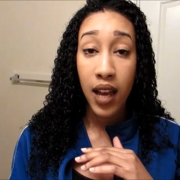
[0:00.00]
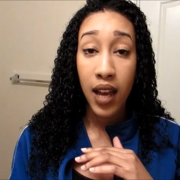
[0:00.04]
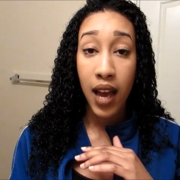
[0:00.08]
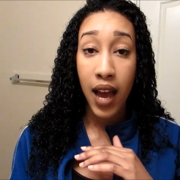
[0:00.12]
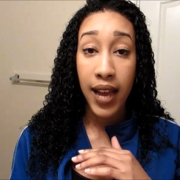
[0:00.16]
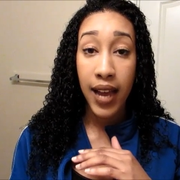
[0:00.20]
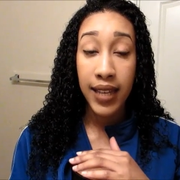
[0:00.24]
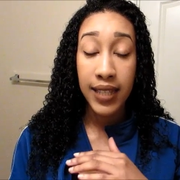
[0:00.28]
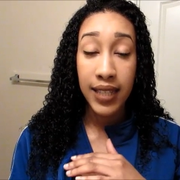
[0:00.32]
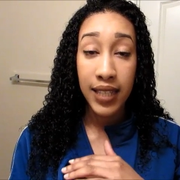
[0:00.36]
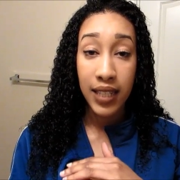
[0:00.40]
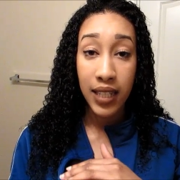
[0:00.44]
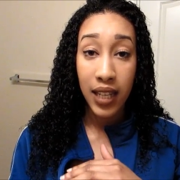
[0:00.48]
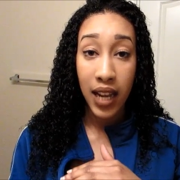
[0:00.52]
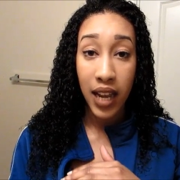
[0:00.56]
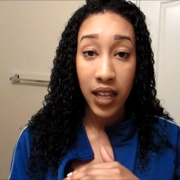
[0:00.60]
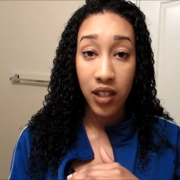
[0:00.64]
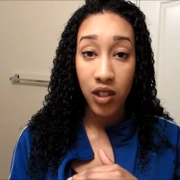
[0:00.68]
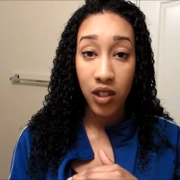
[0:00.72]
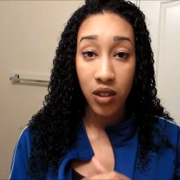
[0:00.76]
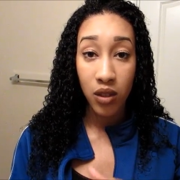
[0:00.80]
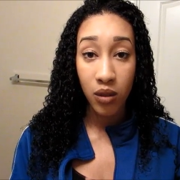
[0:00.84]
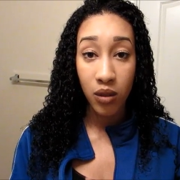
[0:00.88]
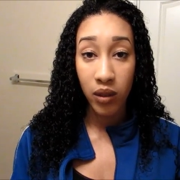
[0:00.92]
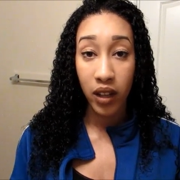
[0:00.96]
I did
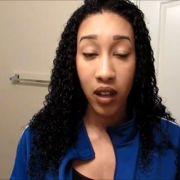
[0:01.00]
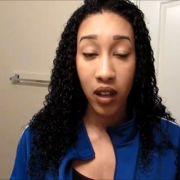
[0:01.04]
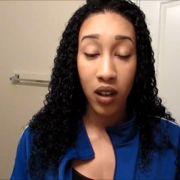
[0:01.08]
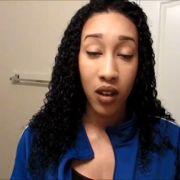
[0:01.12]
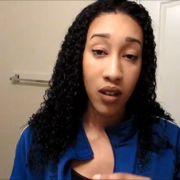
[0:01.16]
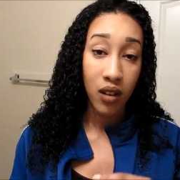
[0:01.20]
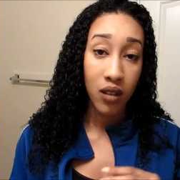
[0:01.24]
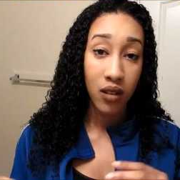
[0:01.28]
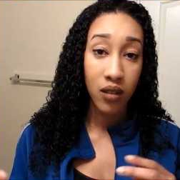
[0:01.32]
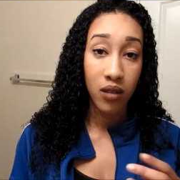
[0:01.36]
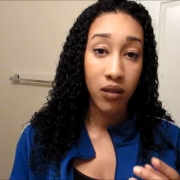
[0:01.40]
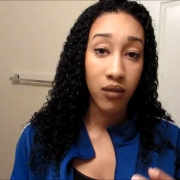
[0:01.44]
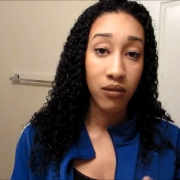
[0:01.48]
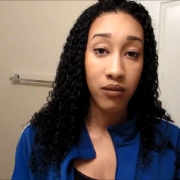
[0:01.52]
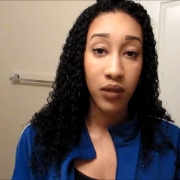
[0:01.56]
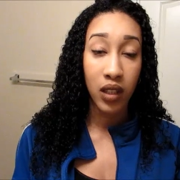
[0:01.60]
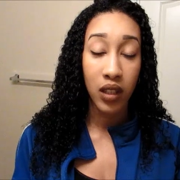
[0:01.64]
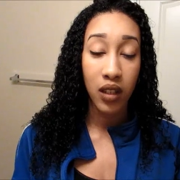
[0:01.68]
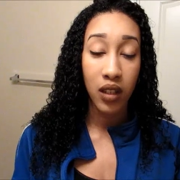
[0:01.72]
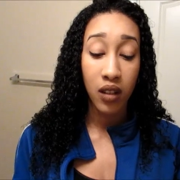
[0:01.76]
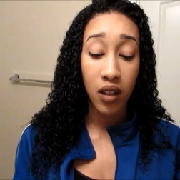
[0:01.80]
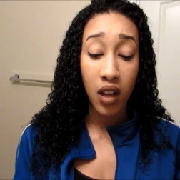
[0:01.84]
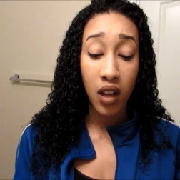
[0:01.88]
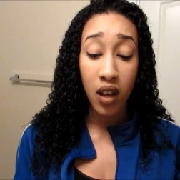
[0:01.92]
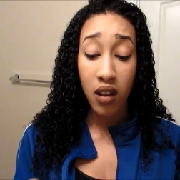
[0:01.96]
not just do like a whole,
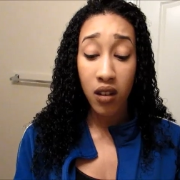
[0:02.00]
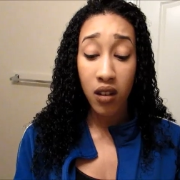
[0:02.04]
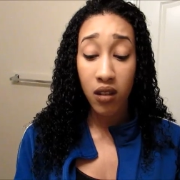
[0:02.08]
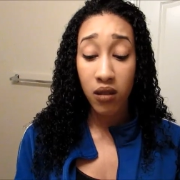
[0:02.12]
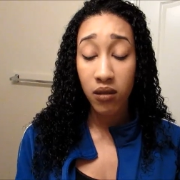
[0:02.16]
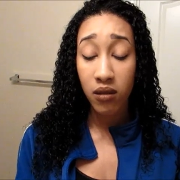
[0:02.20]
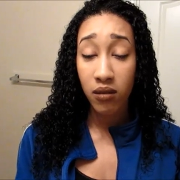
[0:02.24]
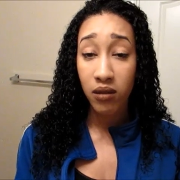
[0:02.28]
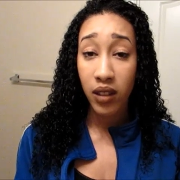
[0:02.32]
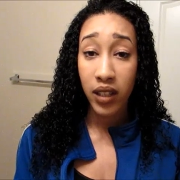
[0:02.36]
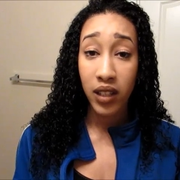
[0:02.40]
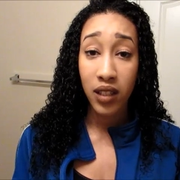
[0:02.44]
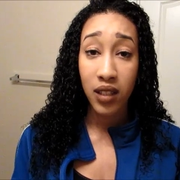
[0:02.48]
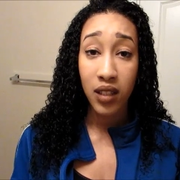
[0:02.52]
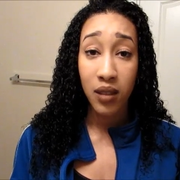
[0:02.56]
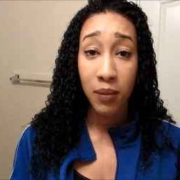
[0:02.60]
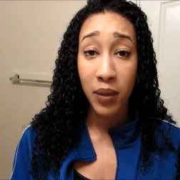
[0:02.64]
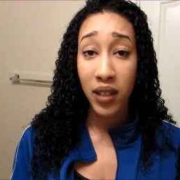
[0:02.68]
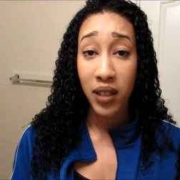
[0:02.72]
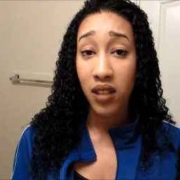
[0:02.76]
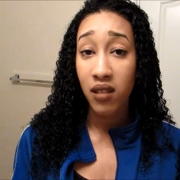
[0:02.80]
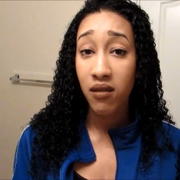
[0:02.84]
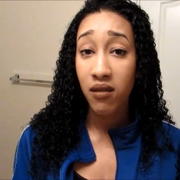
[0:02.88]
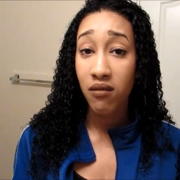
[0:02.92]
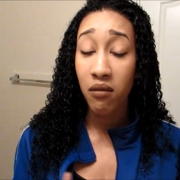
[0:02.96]
oh, it's
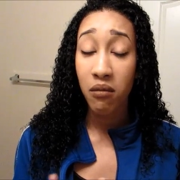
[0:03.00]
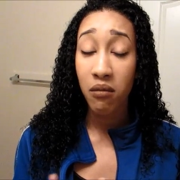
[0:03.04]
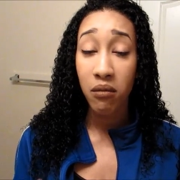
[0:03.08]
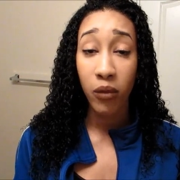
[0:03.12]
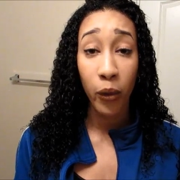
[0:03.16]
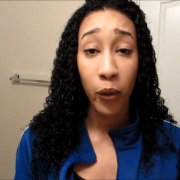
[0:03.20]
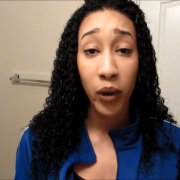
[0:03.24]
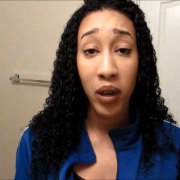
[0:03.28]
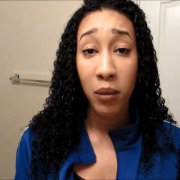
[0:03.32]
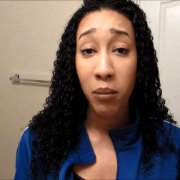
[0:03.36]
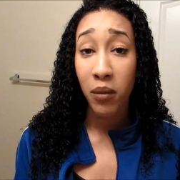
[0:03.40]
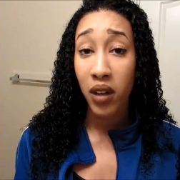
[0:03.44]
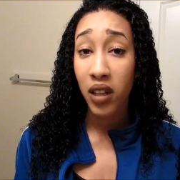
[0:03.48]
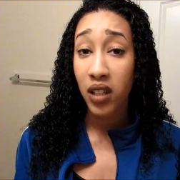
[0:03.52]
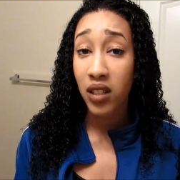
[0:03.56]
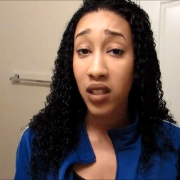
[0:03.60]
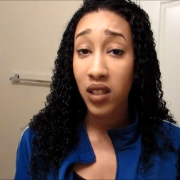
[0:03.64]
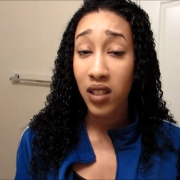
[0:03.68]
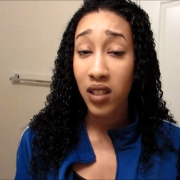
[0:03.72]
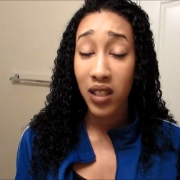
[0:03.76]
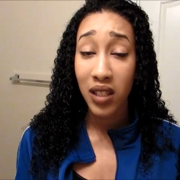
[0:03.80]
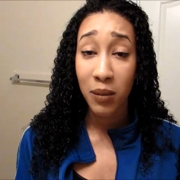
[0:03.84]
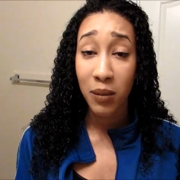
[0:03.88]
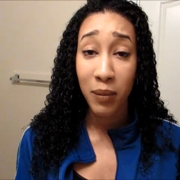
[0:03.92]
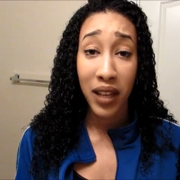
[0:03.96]
been 3 months
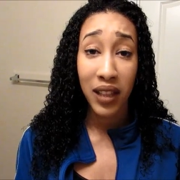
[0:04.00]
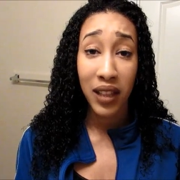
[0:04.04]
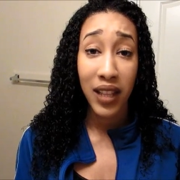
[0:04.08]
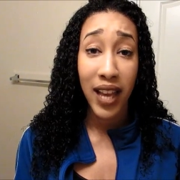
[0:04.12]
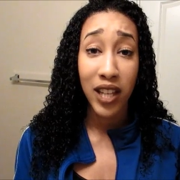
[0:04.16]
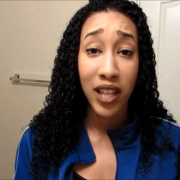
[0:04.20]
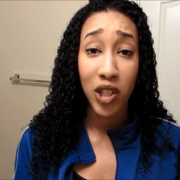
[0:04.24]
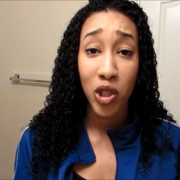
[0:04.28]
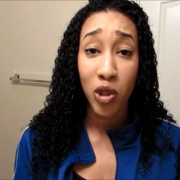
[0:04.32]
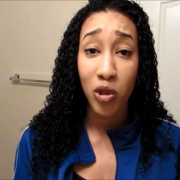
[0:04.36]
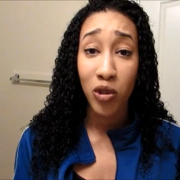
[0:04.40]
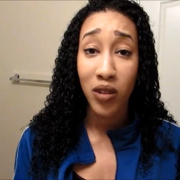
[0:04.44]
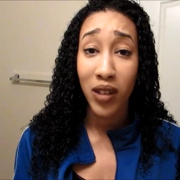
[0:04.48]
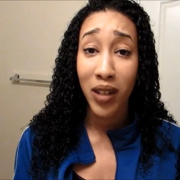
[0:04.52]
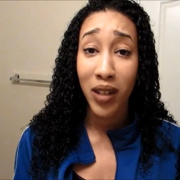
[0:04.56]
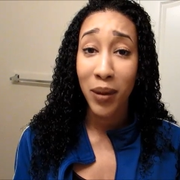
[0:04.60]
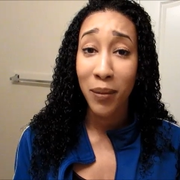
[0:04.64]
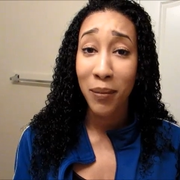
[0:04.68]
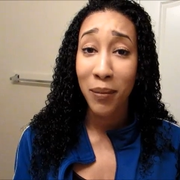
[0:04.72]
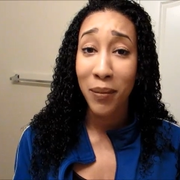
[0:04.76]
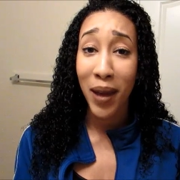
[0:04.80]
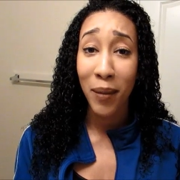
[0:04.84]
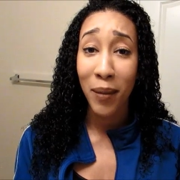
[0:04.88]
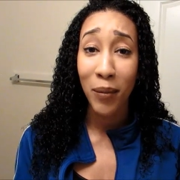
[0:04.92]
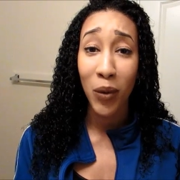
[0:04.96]
since my last
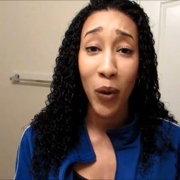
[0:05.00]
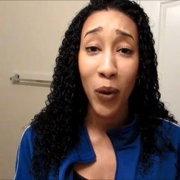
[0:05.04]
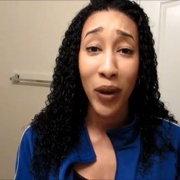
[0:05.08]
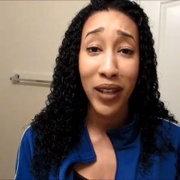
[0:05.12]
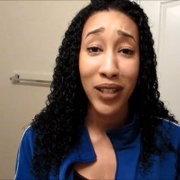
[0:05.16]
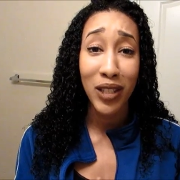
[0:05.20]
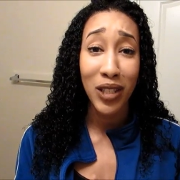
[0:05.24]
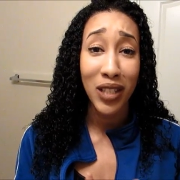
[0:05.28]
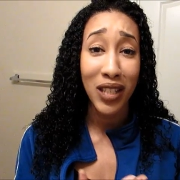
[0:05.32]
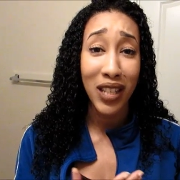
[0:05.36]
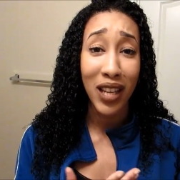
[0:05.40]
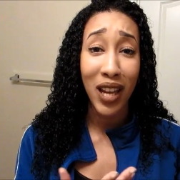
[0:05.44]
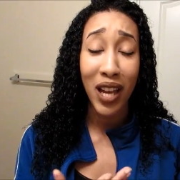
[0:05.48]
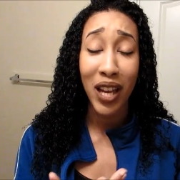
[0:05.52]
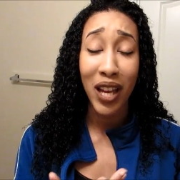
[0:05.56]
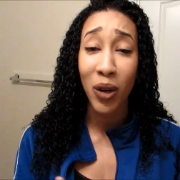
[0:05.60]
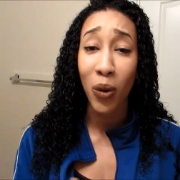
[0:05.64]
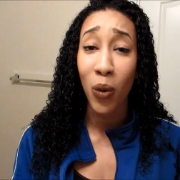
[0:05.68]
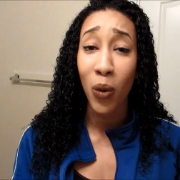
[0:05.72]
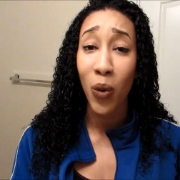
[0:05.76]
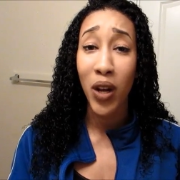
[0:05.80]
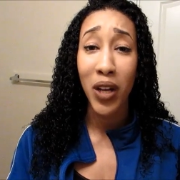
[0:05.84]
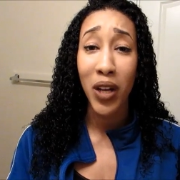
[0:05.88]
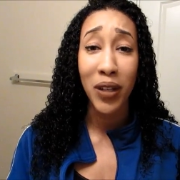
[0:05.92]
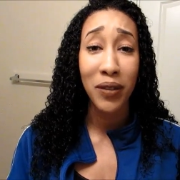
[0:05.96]
trim, I'm going to cut
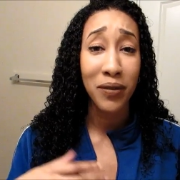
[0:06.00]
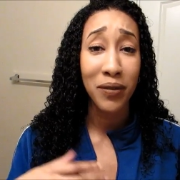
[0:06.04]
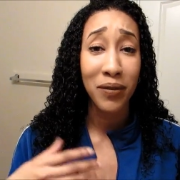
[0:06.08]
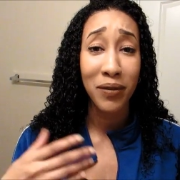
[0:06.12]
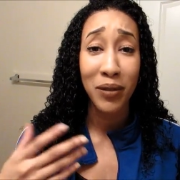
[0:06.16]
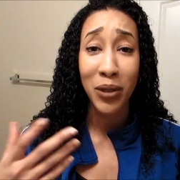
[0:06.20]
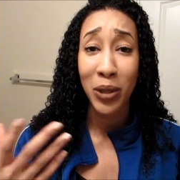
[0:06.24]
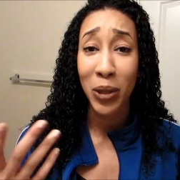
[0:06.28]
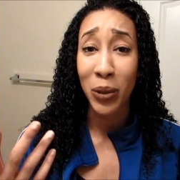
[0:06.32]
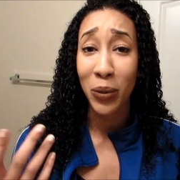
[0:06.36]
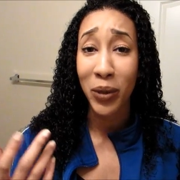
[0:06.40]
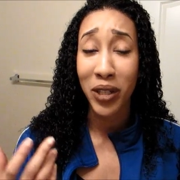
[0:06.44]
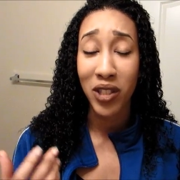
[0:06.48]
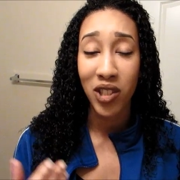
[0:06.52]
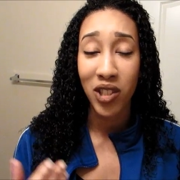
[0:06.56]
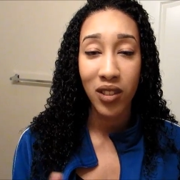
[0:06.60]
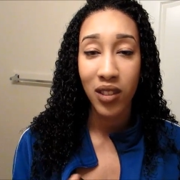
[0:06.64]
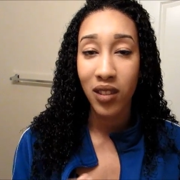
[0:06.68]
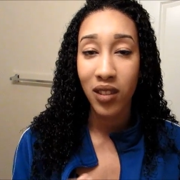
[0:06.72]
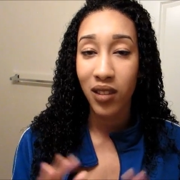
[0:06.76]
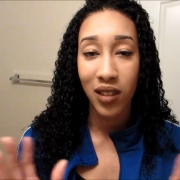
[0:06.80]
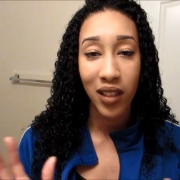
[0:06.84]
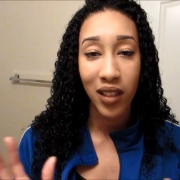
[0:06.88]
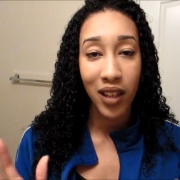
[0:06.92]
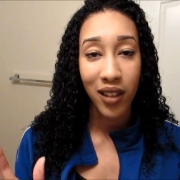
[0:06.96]
off 2
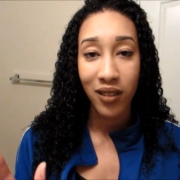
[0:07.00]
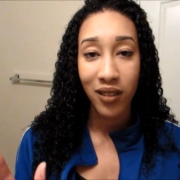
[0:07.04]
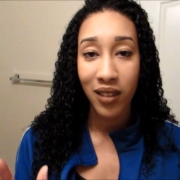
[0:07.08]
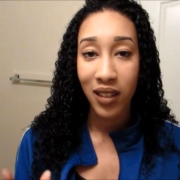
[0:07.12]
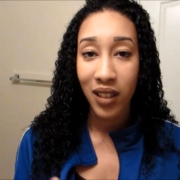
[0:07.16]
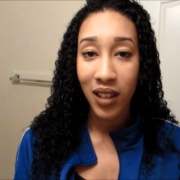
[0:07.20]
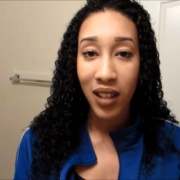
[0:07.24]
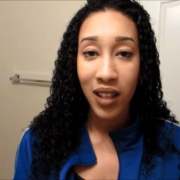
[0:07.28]
inches. No.